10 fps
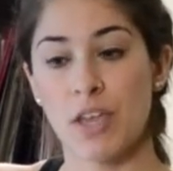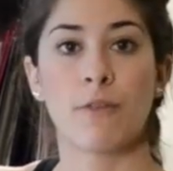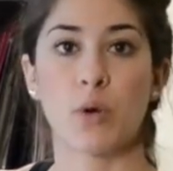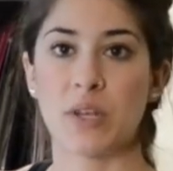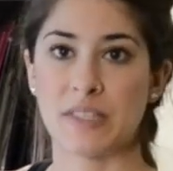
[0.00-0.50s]

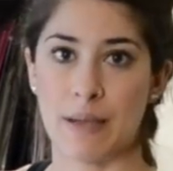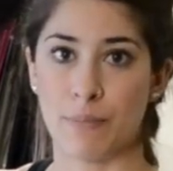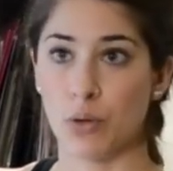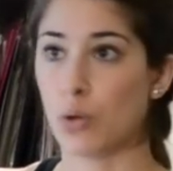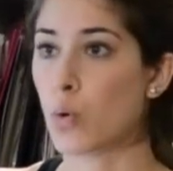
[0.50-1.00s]
For
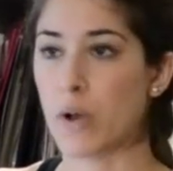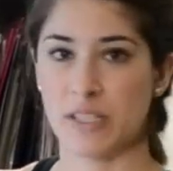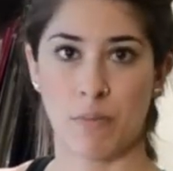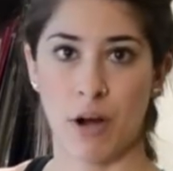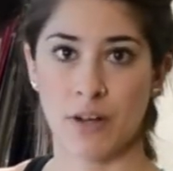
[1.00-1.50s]
example,
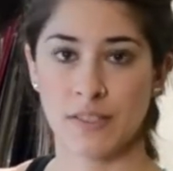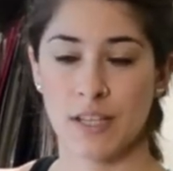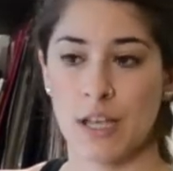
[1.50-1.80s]
Quest bars.